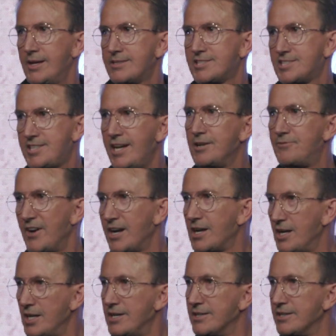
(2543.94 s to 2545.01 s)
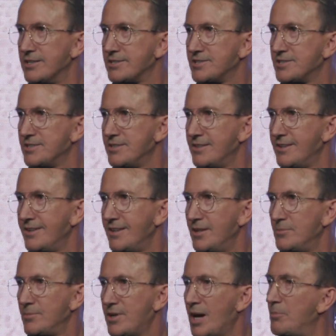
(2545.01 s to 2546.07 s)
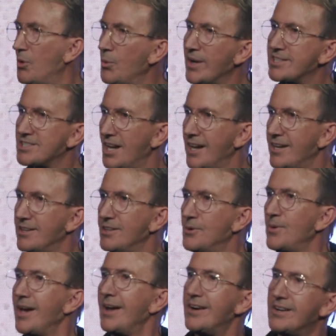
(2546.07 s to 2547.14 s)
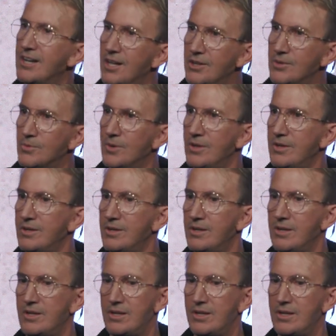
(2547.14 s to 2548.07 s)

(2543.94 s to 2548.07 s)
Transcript: see if it clears. A couple of weeks later, though, we got another one.